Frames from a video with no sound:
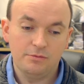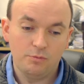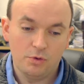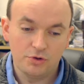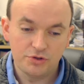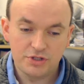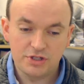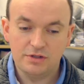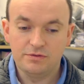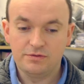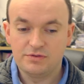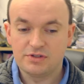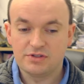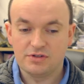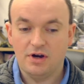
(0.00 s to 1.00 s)
once you
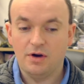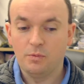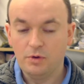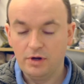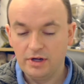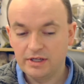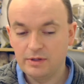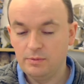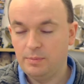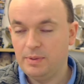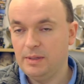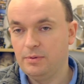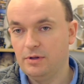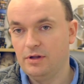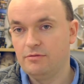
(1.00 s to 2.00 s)
start working with
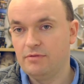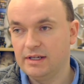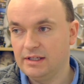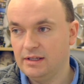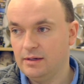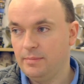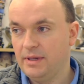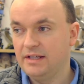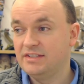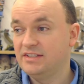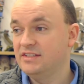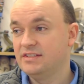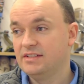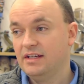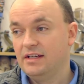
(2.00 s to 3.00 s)
people on a regular
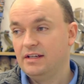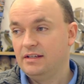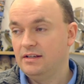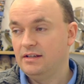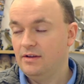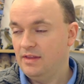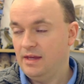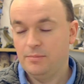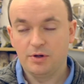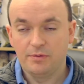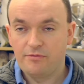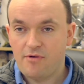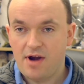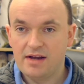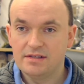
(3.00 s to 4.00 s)
basis, they
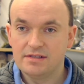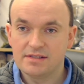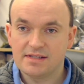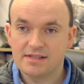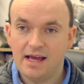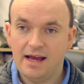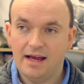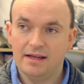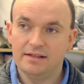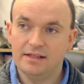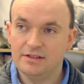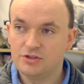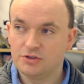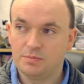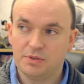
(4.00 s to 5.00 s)
become friends, and
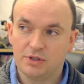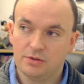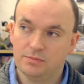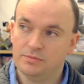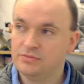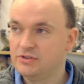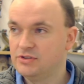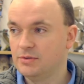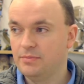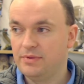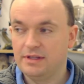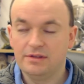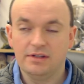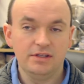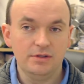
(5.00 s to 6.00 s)
it just becomes
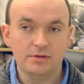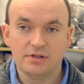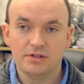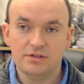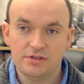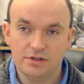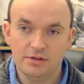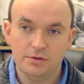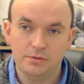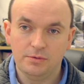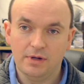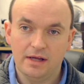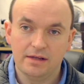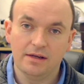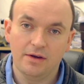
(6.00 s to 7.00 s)
something that you can
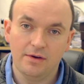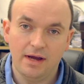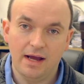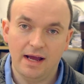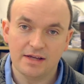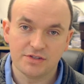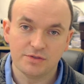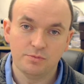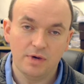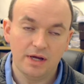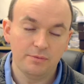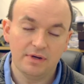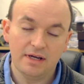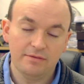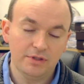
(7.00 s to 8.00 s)
do, as and
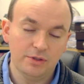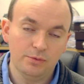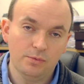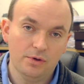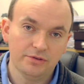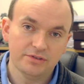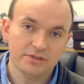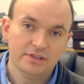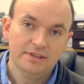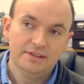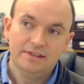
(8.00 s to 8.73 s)
whenever you want.